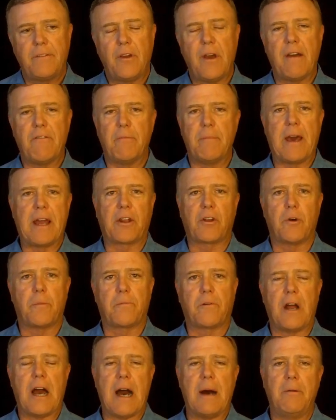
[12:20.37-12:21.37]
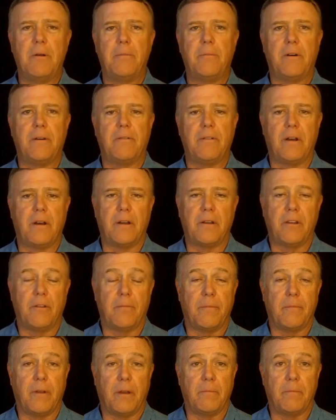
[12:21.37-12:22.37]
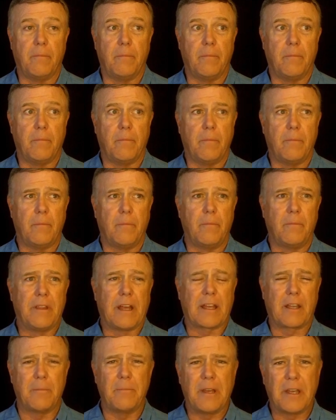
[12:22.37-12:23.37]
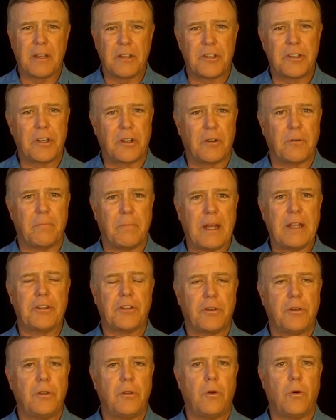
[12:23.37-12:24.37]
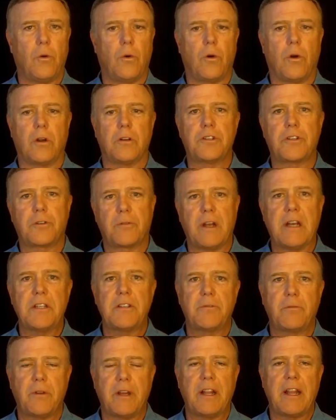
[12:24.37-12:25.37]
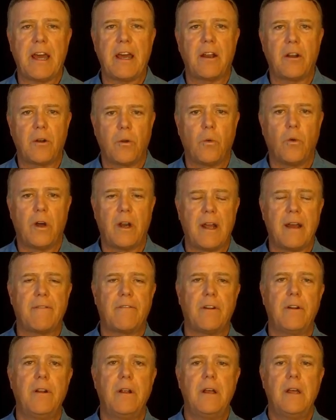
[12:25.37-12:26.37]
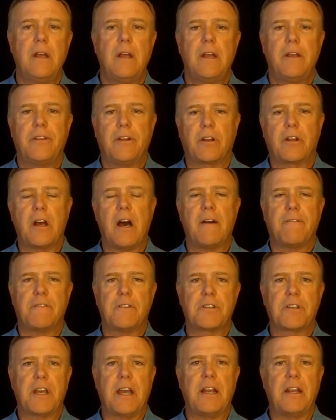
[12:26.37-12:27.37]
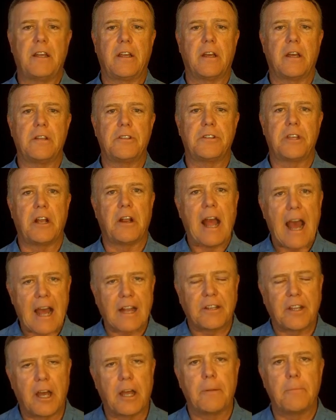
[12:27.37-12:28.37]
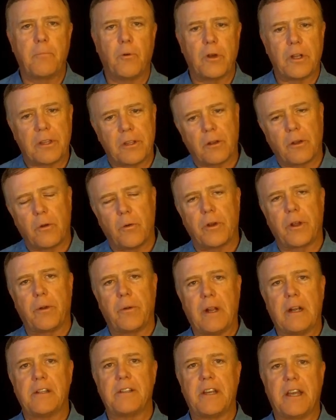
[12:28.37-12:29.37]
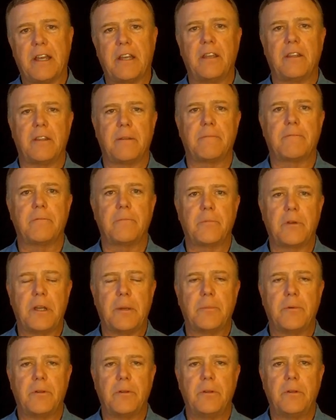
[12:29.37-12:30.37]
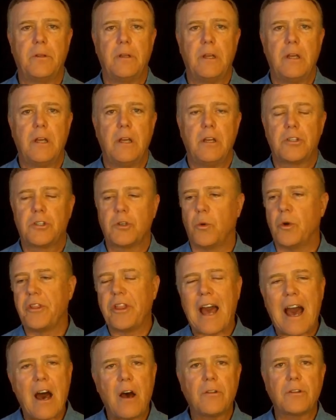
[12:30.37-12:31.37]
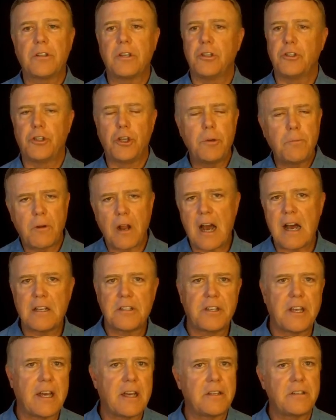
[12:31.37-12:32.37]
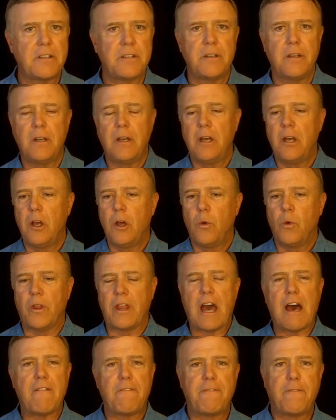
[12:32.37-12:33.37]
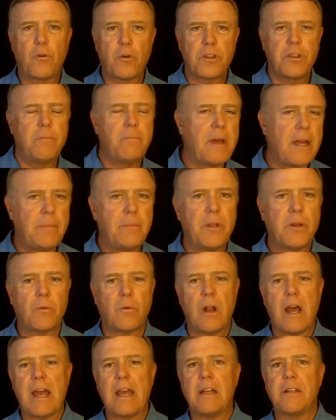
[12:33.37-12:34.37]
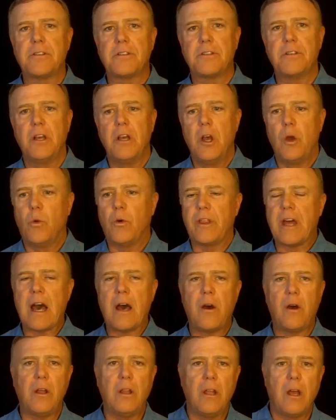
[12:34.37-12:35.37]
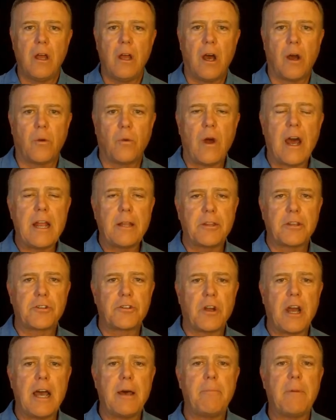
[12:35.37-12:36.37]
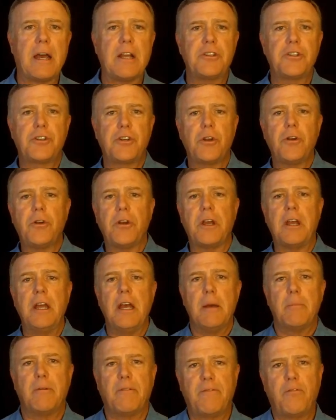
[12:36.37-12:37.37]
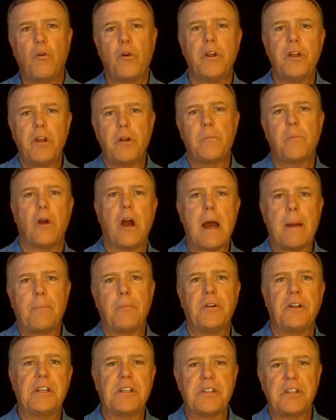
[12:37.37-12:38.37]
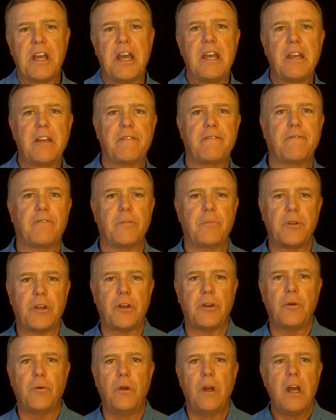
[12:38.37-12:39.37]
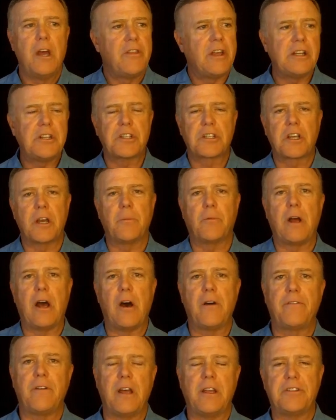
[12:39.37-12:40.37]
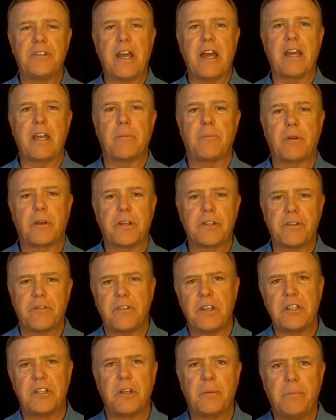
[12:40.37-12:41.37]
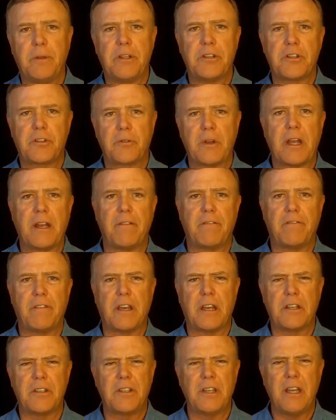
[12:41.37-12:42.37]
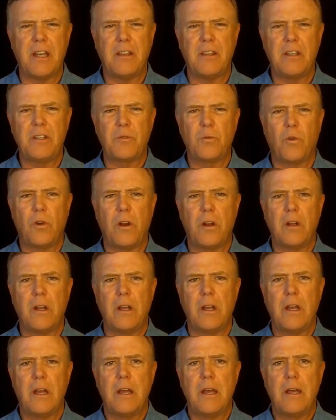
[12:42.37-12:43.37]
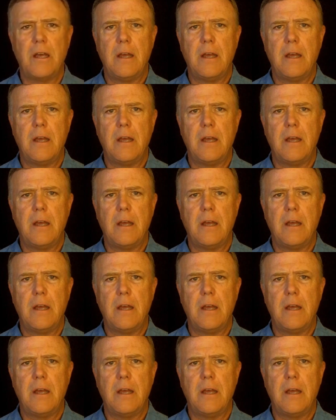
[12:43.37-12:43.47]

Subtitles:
If you have a medical problem that could be considered mental or stress-related or whatever, they're confiscating guns there. At gunpoint, they're going around taking them from people. So without due process, without Fourth Amendment rights, without a right to trial by jury before your property is taken from you, they just come off and take it because of these administrative things. See how these work?